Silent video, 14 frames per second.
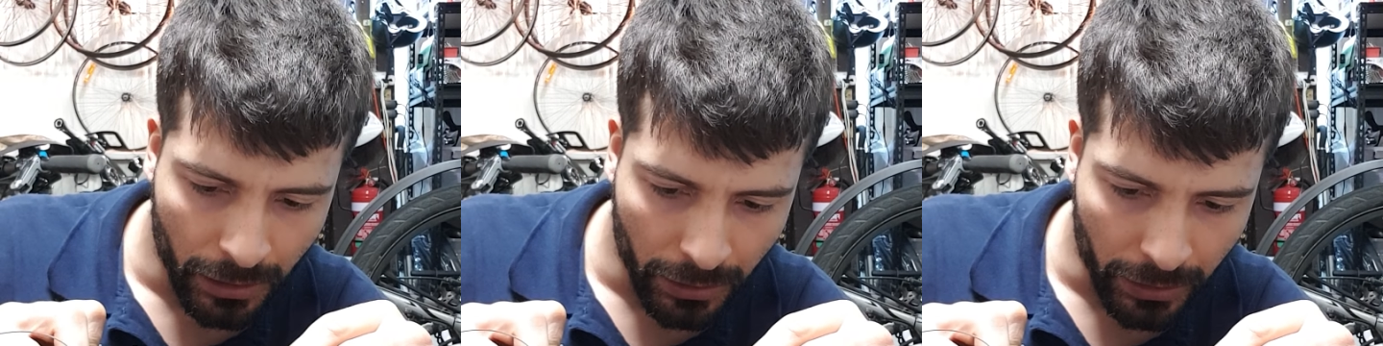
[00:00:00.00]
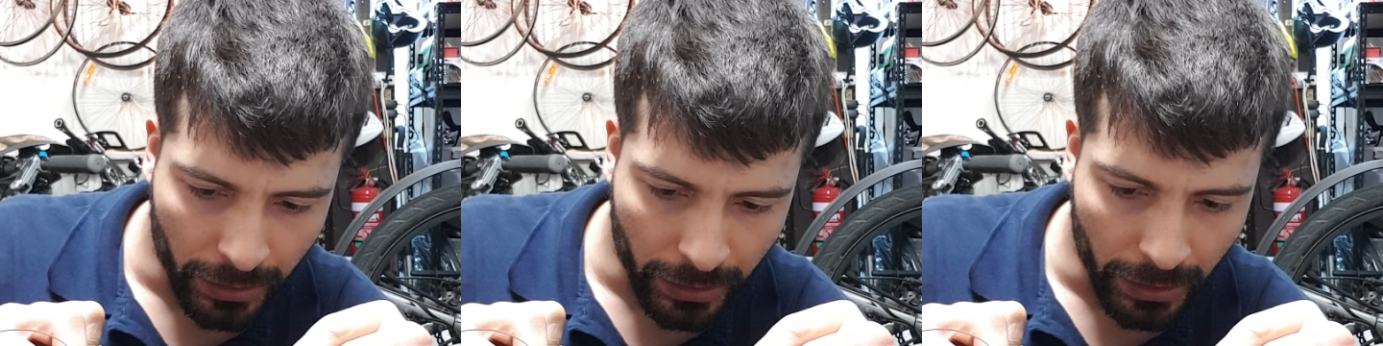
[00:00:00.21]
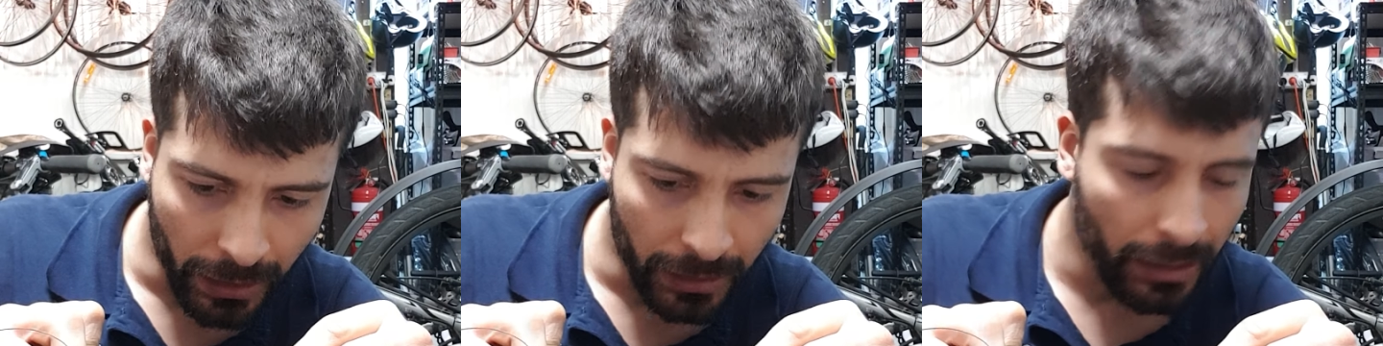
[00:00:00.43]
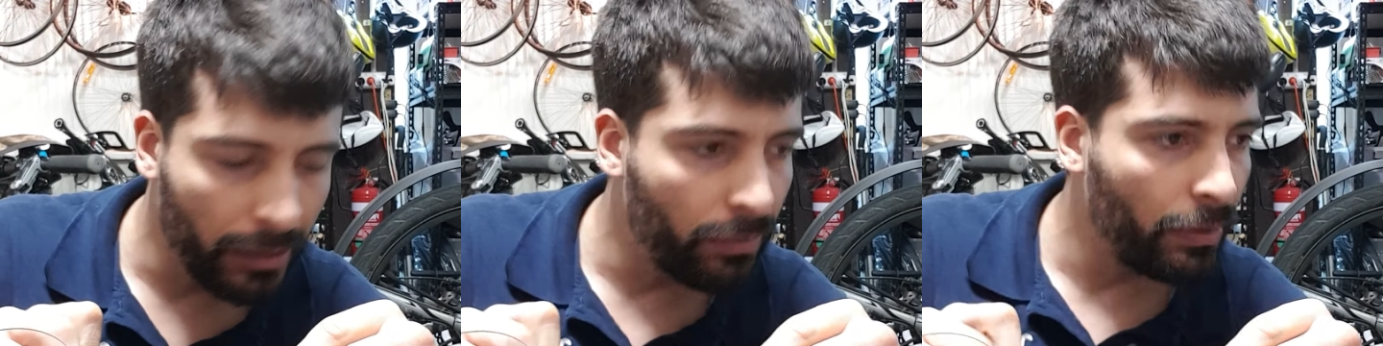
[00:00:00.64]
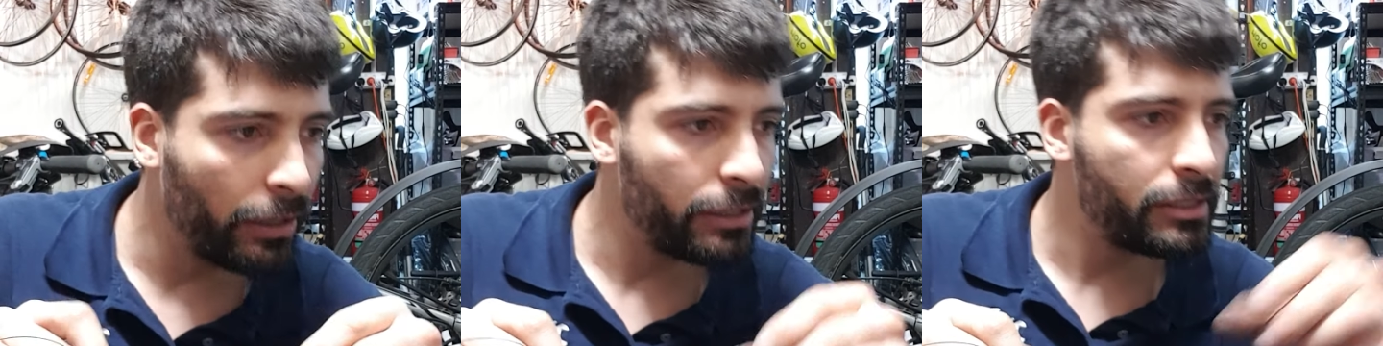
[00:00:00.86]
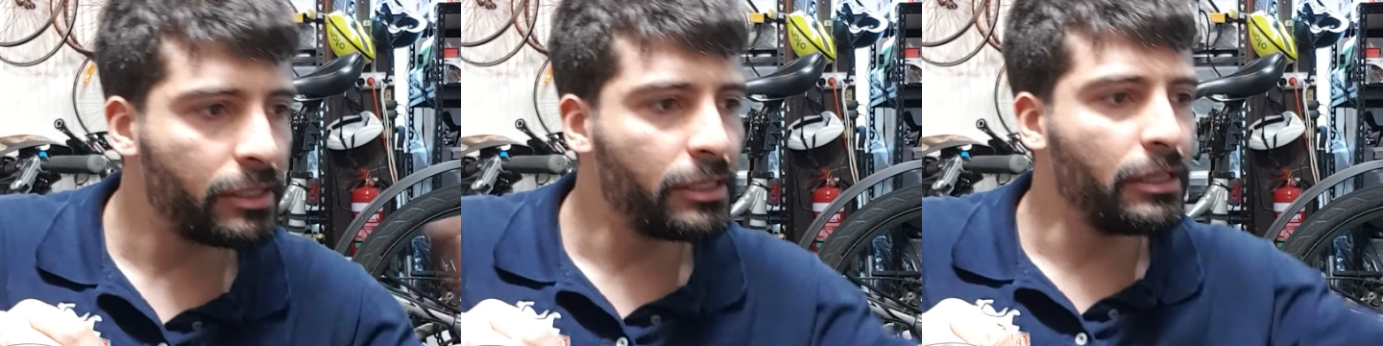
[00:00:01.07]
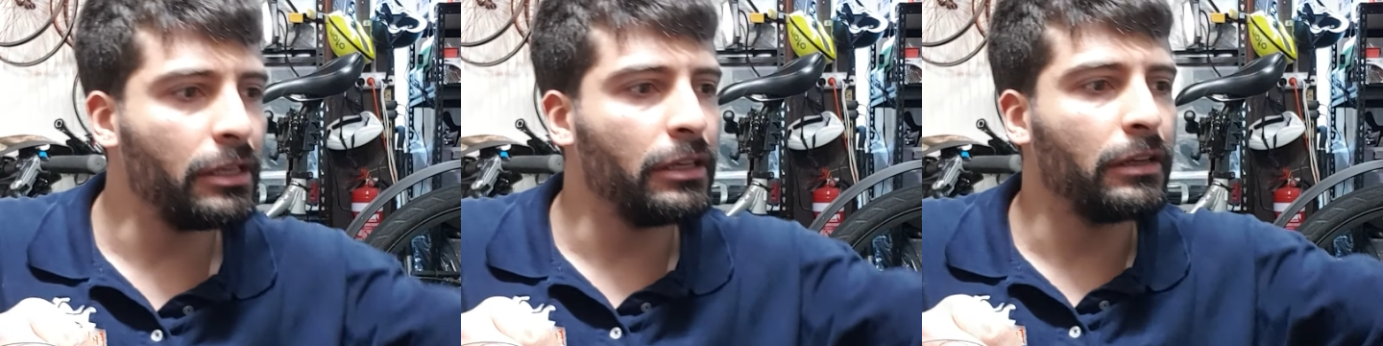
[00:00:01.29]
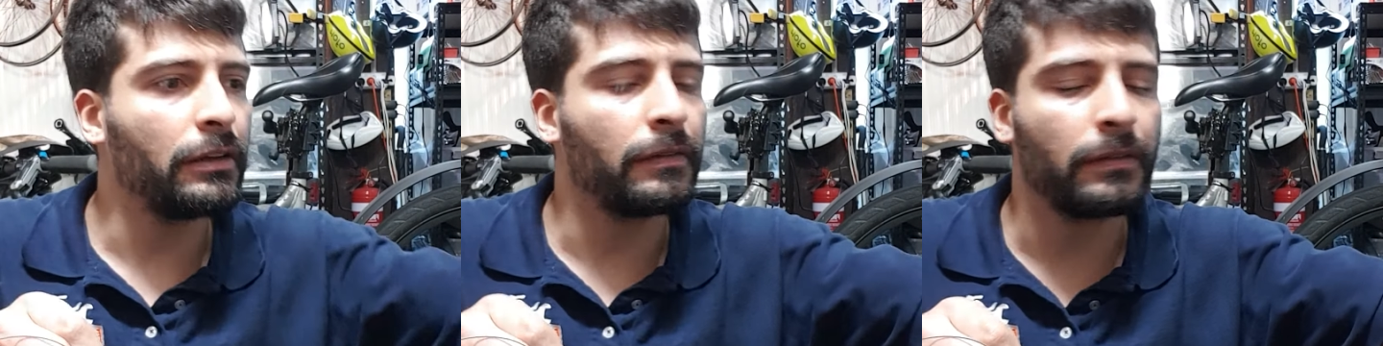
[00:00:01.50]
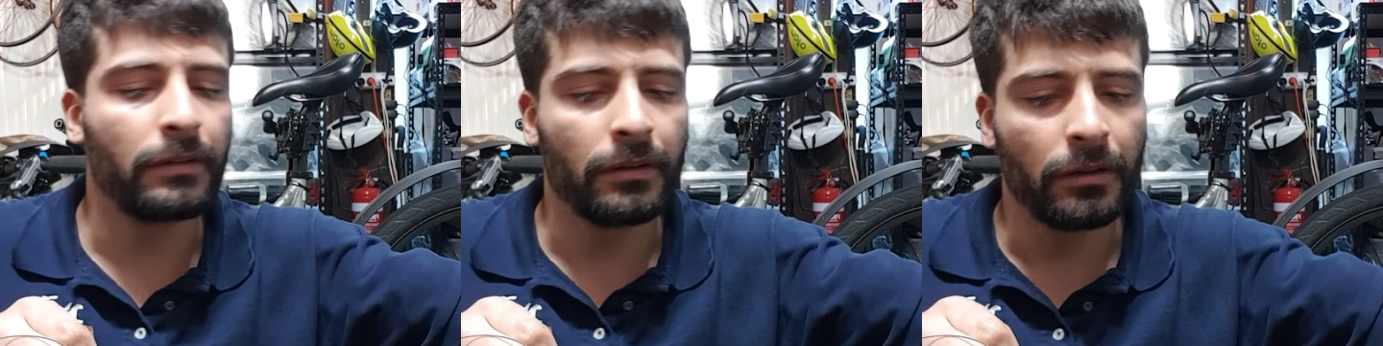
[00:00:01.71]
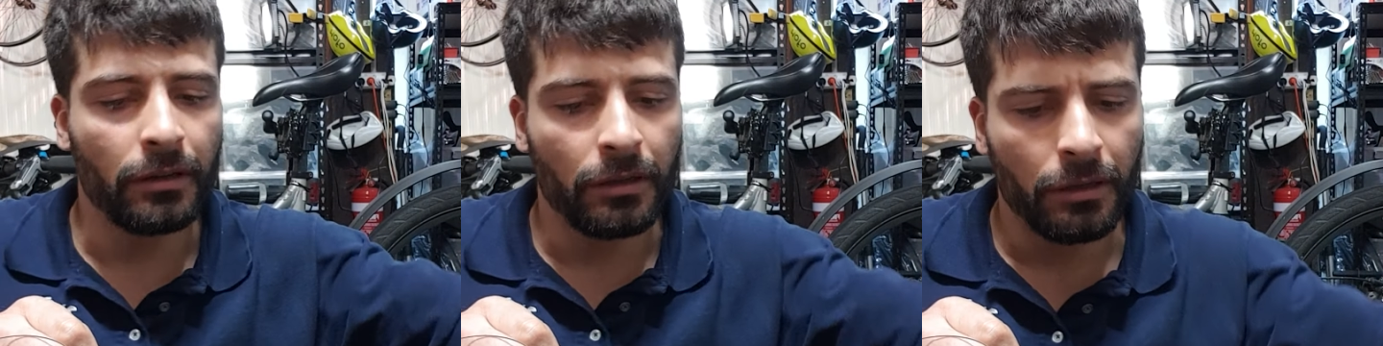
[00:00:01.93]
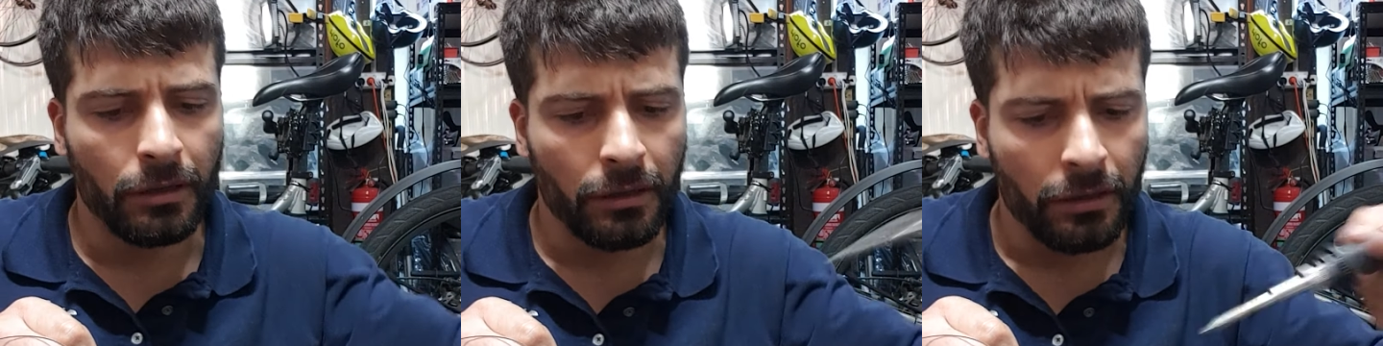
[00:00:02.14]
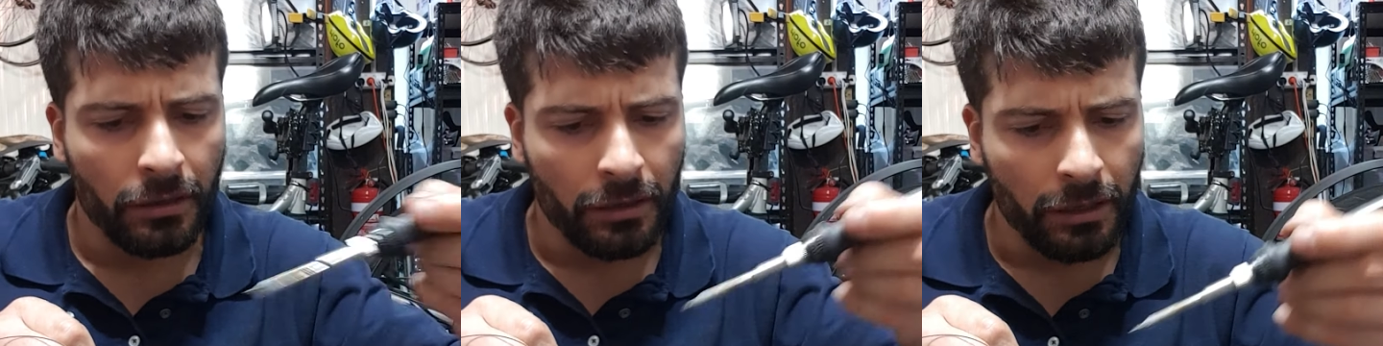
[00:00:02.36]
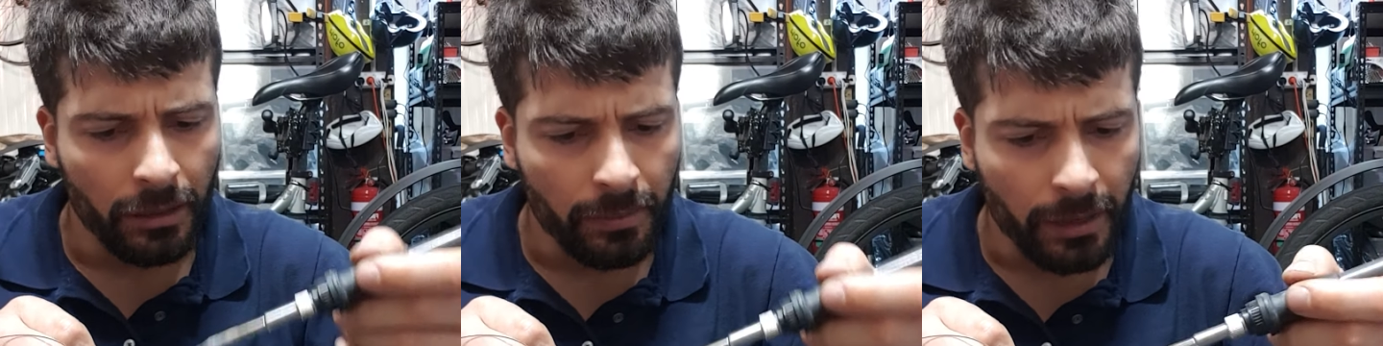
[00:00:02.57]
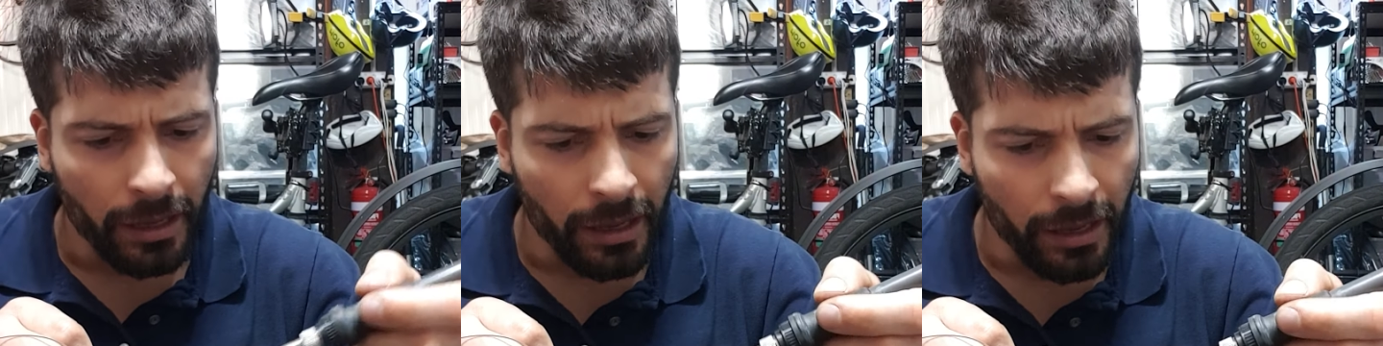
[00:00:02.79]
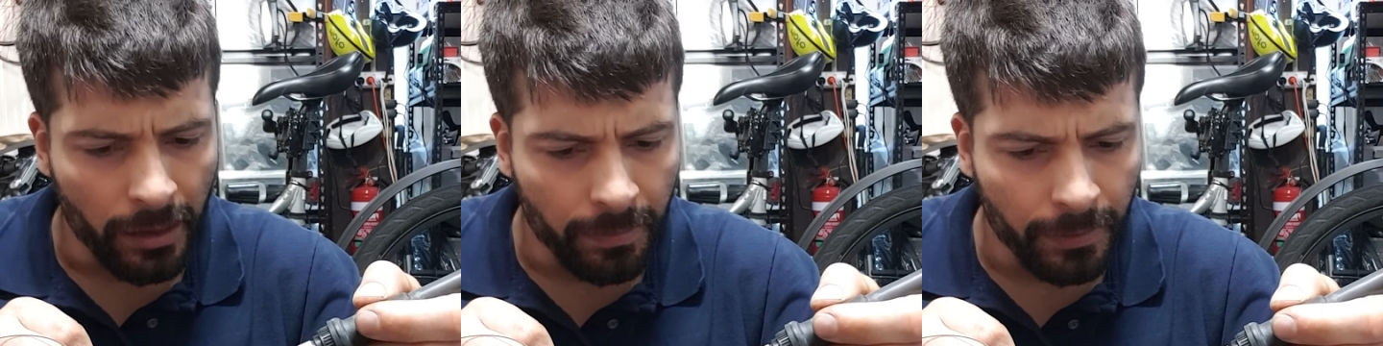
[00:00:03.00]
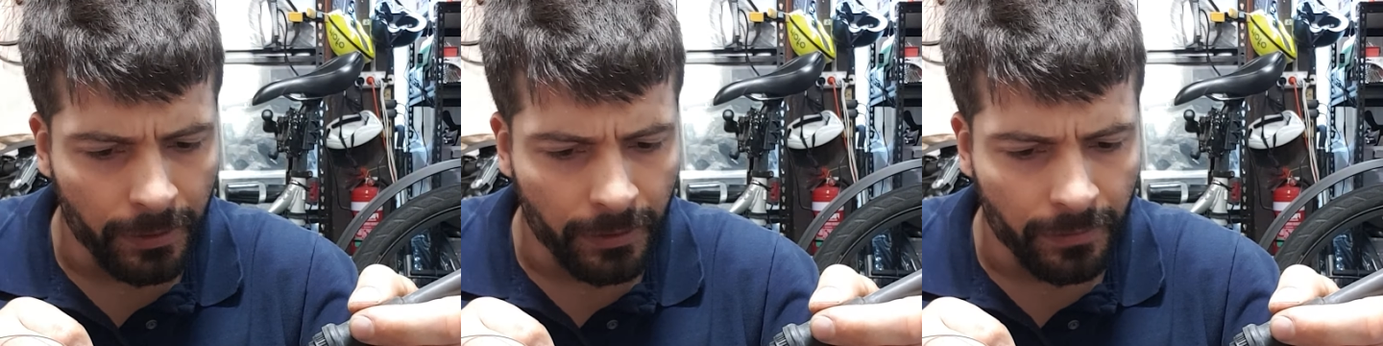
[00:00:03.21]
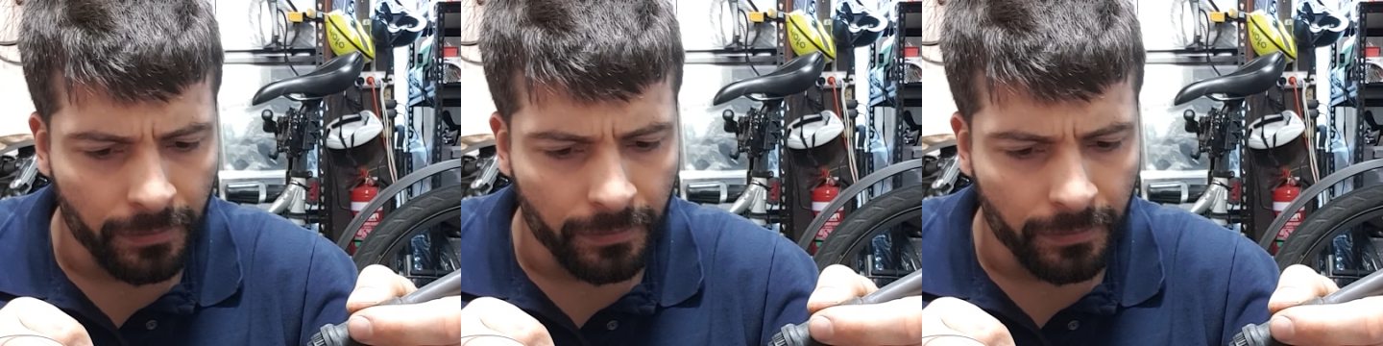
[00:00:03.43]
Okay, I like what I see. I'm happy.